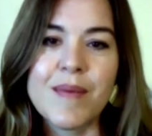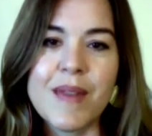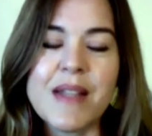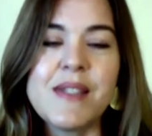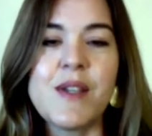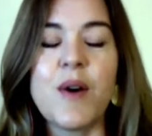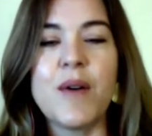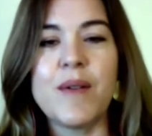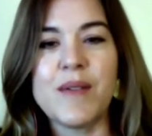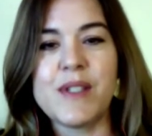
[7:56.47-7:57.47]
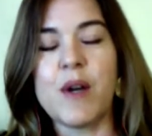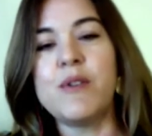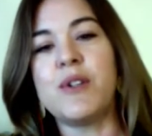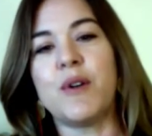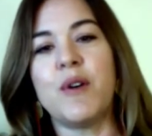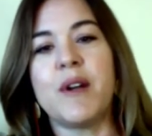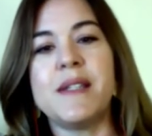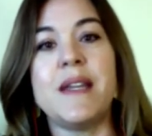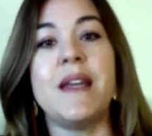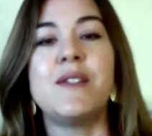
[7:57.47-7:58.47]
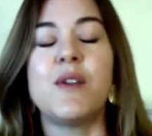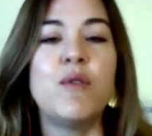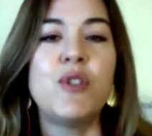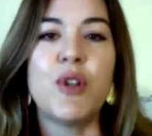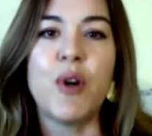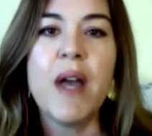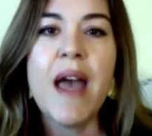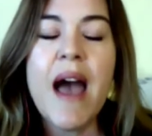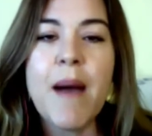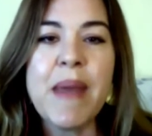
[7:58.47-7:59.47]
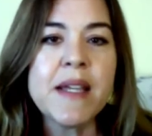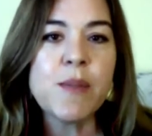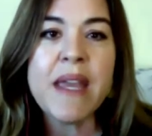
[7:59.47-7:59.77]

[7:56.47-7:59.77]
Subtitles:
That's so true, Christy. It's so true, because we